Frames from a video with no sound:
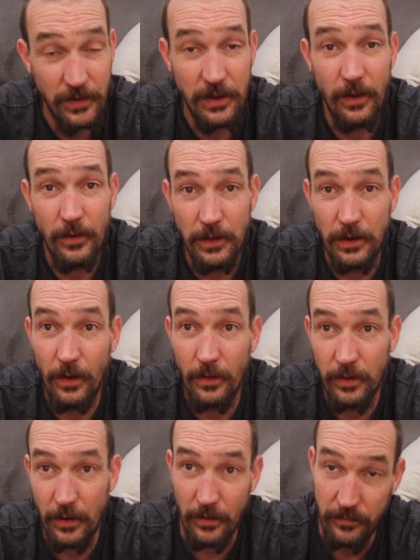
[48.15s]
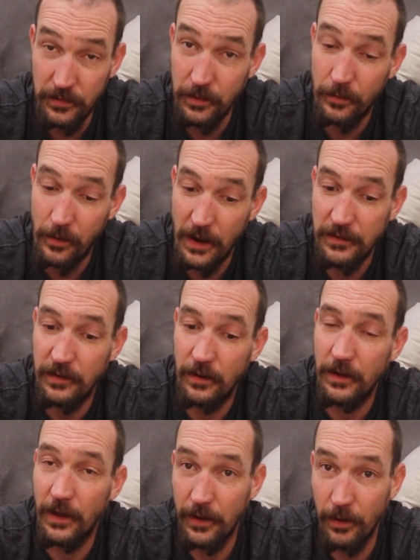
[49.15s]
video, you know there are a few
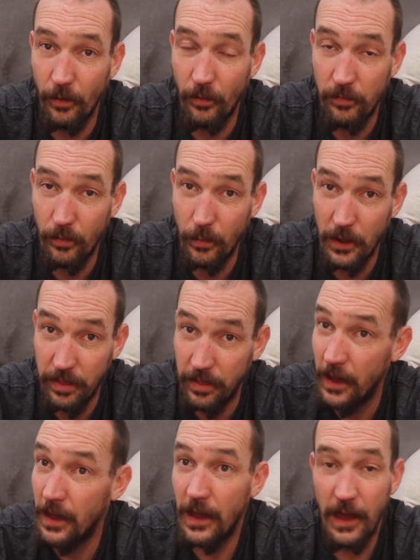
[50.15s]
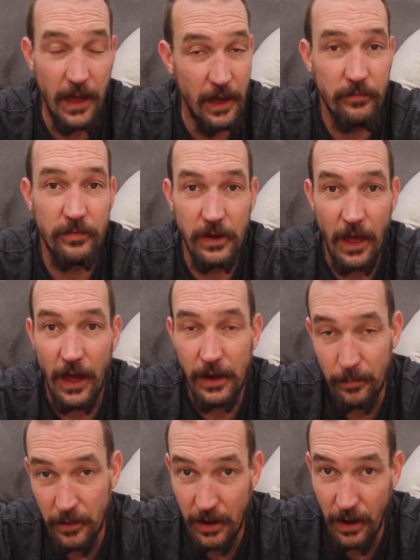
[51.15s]
criteria I go over with every
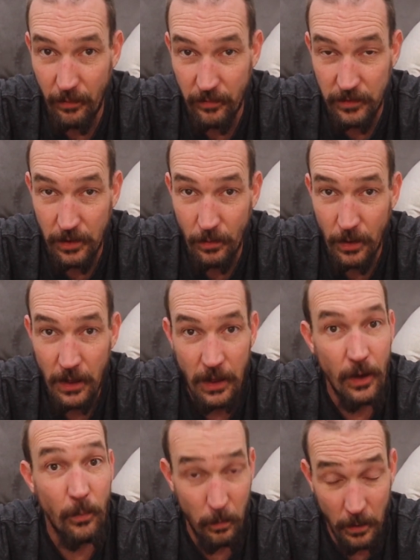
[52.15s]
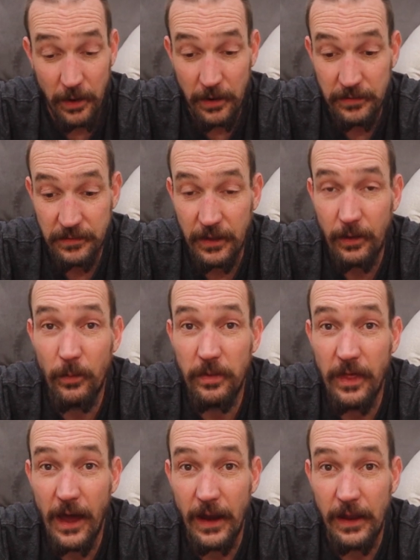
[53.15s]
item that I review, and we're going to stick
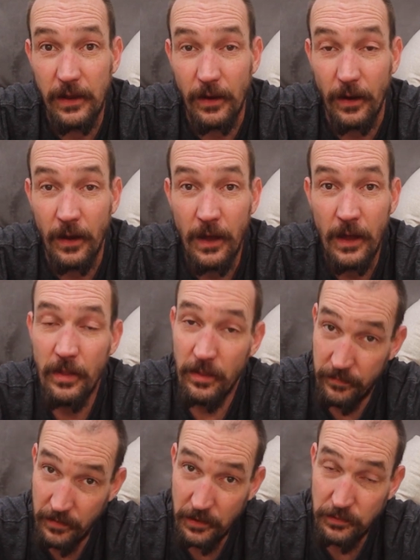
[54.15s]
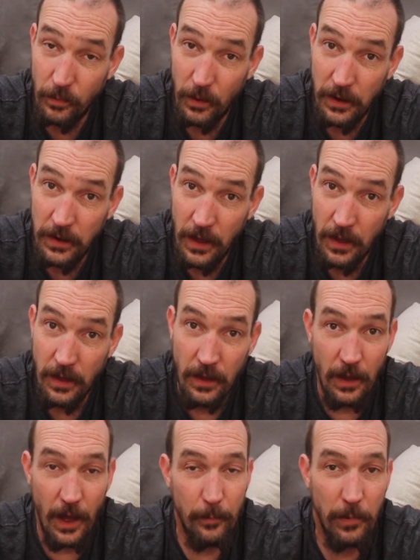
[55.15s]
with that here. The first one
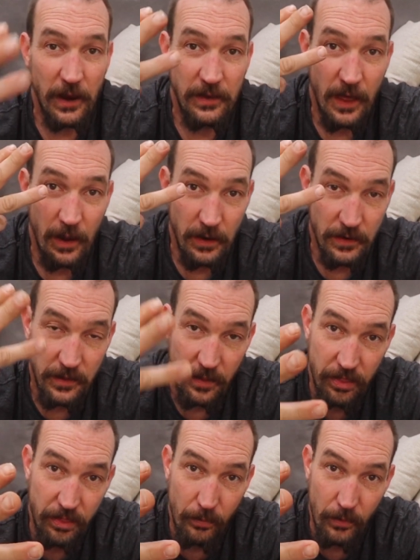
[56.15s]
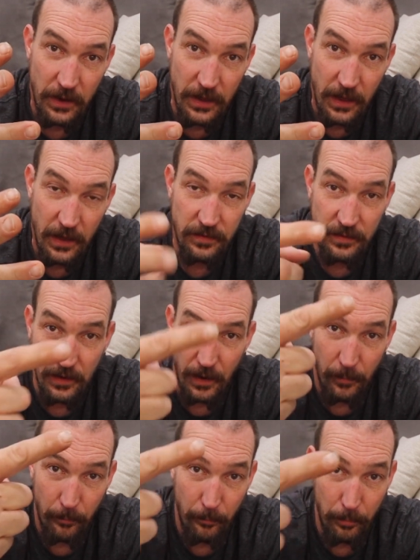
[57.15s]
I break down into 3. Is it
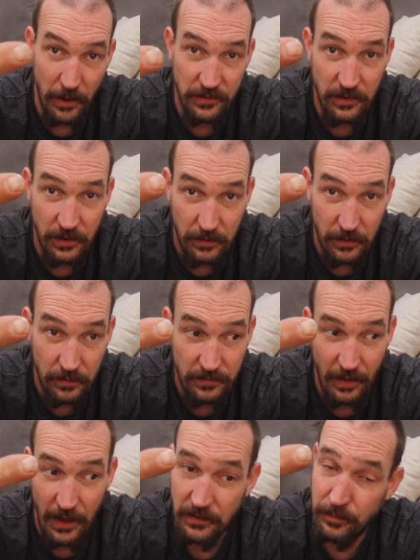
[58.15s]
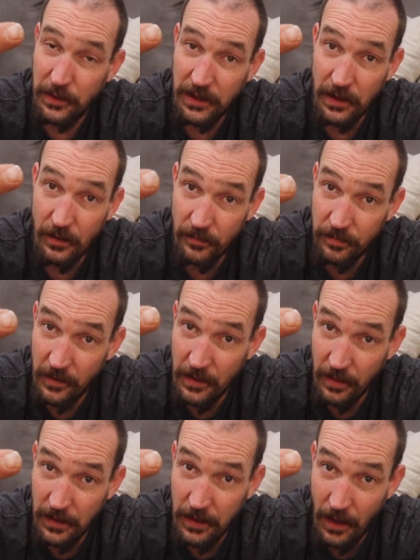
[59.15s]
a budget / beginner
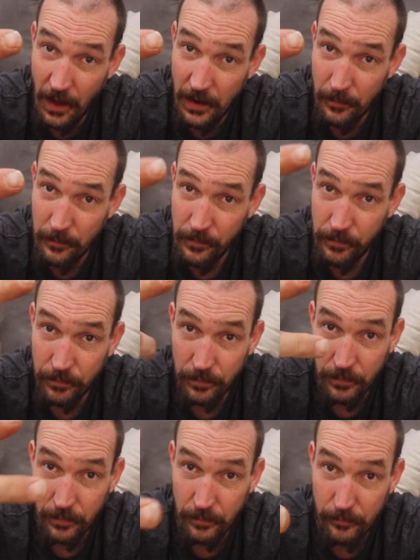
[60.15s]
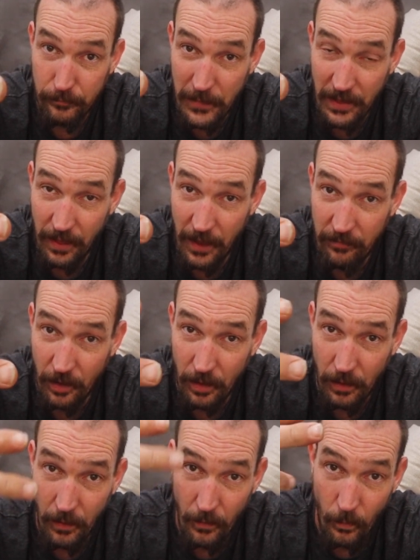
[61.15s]
friendly item,
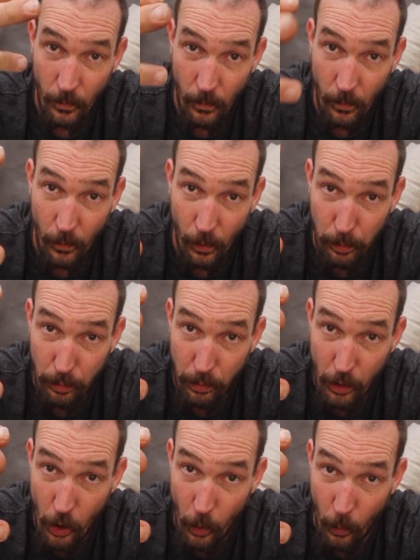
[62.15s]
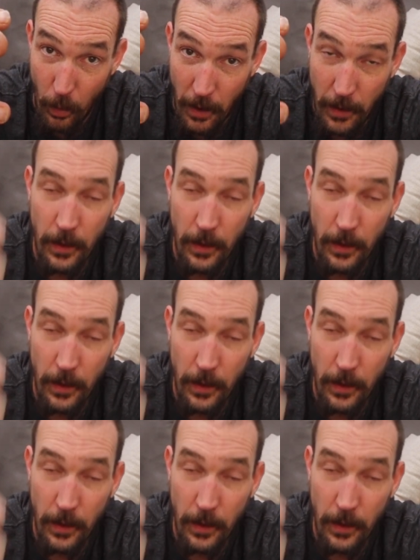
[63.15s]
mid-level, or pro?